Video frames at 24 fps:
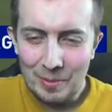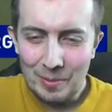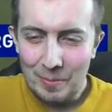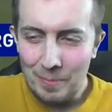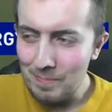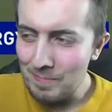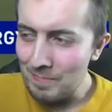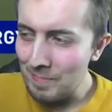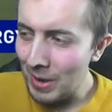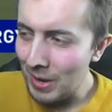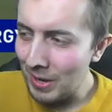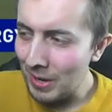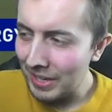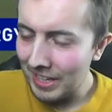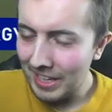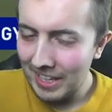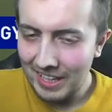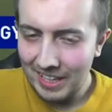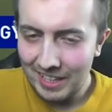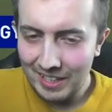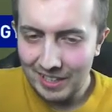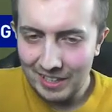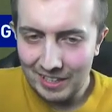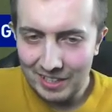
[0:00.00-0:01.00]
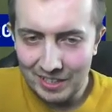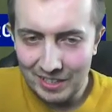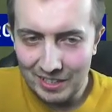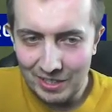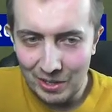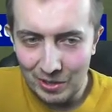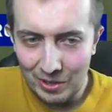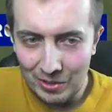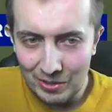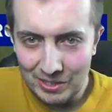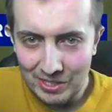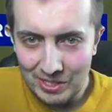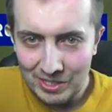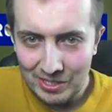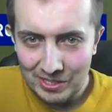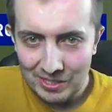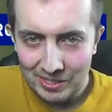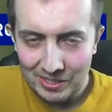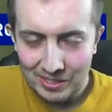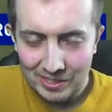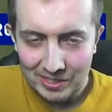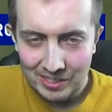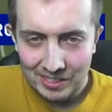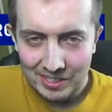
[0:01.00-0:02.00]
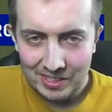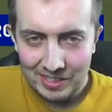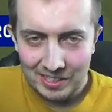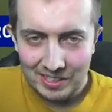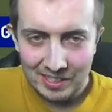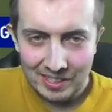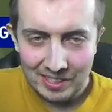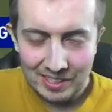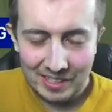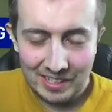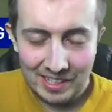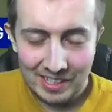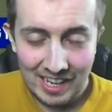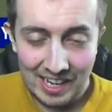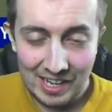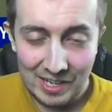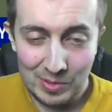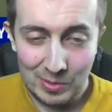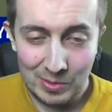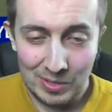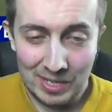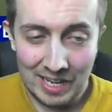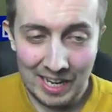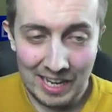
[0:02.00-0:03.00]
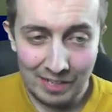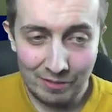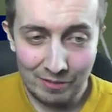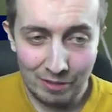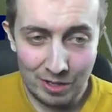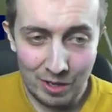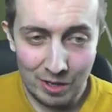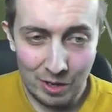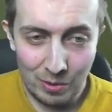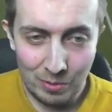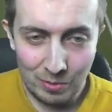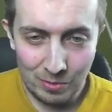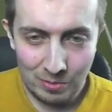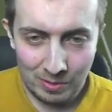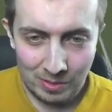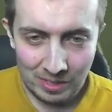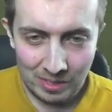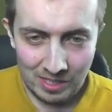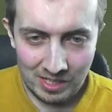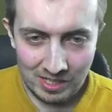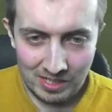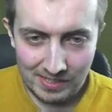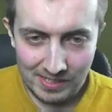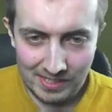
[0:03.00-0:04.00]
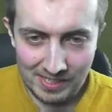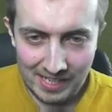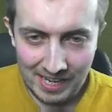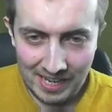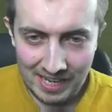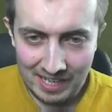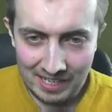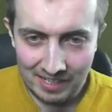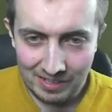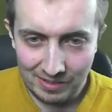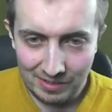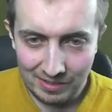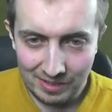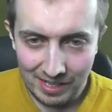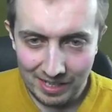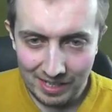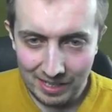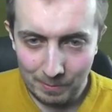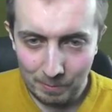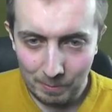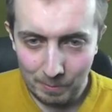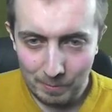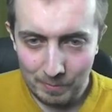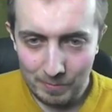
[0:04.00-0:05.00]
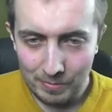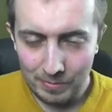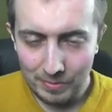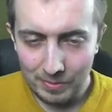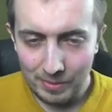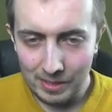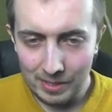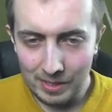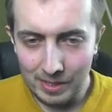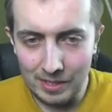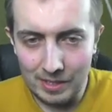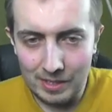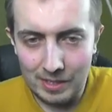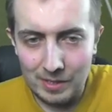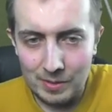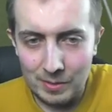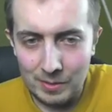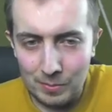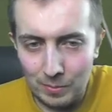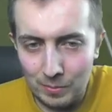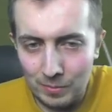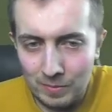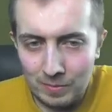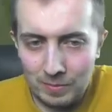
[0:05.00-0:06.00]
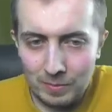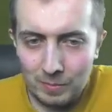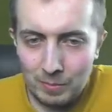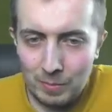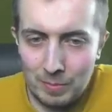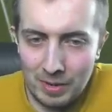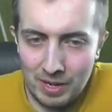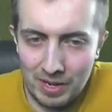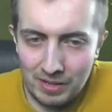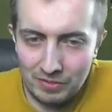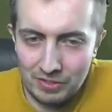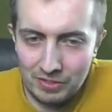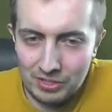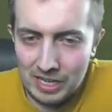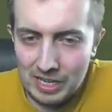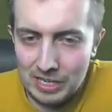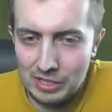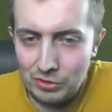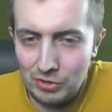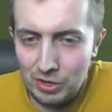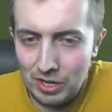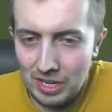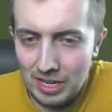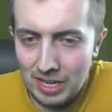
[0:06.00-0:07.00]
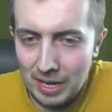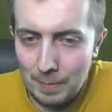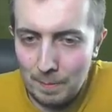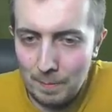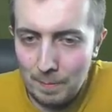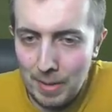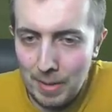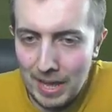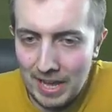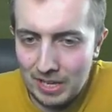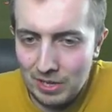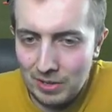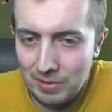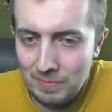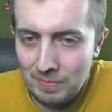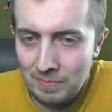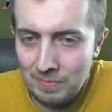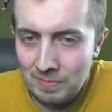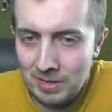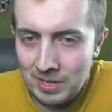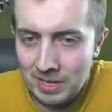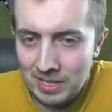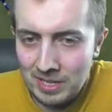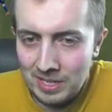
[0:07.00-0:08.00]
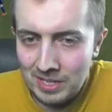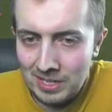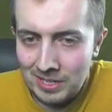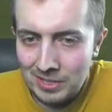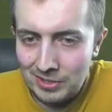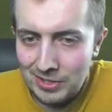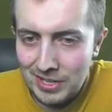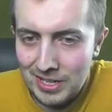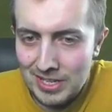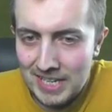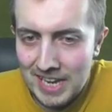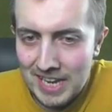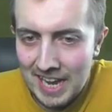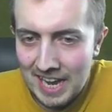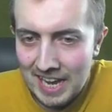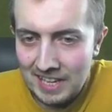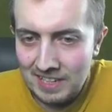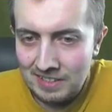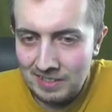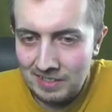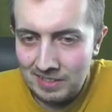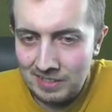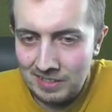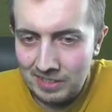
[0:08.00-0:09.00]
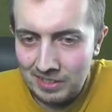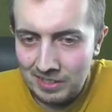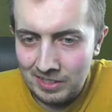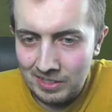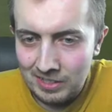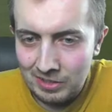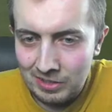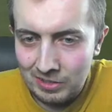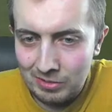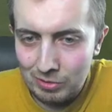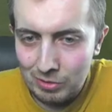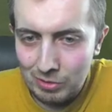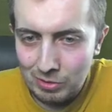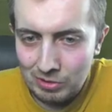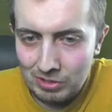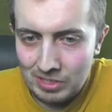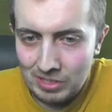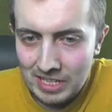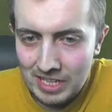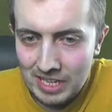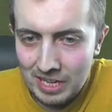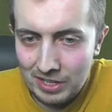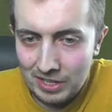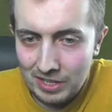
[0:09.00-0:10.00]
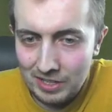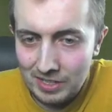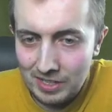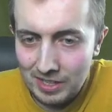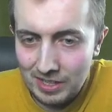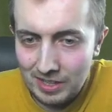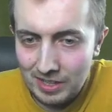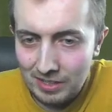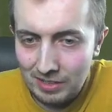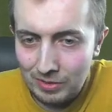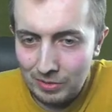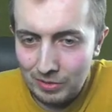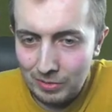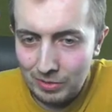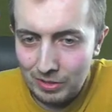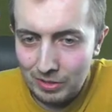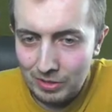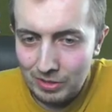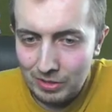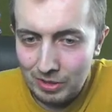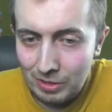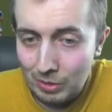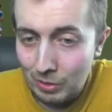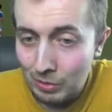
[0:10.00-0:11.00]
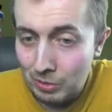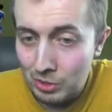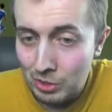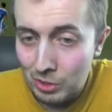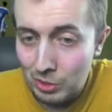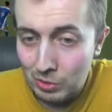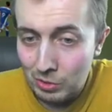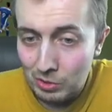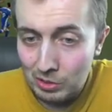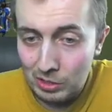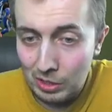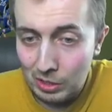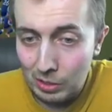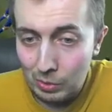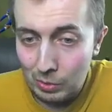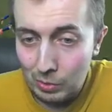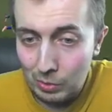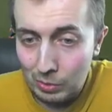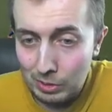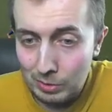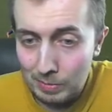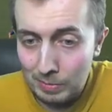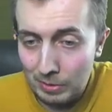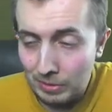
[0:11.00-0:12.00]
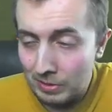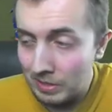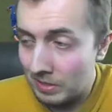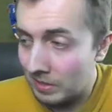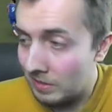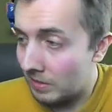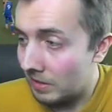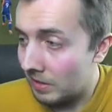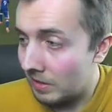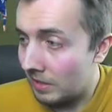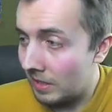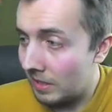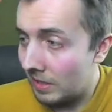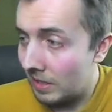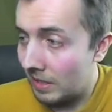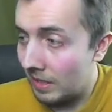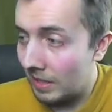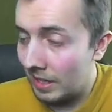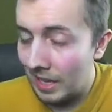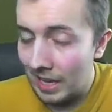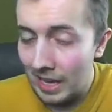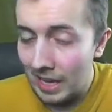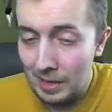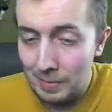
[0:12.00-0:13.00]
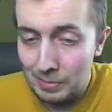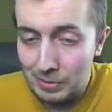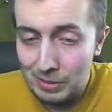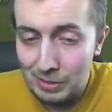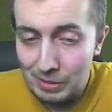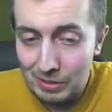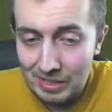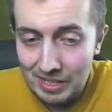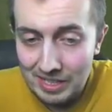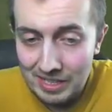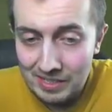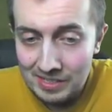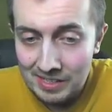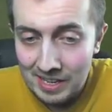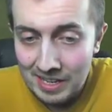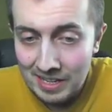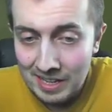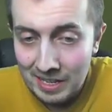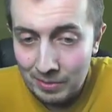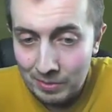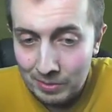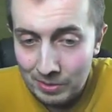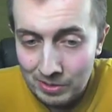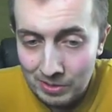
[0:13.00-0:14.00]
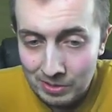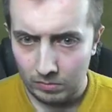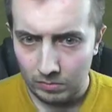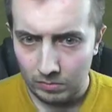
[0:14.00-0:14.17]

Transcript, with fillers: My God. There's one hell of a goal. Zidane, like, we might have to like try like Beckham, Zidane, Ronaldinho, because like just long shots galore. To be honest, absolutely insane that was.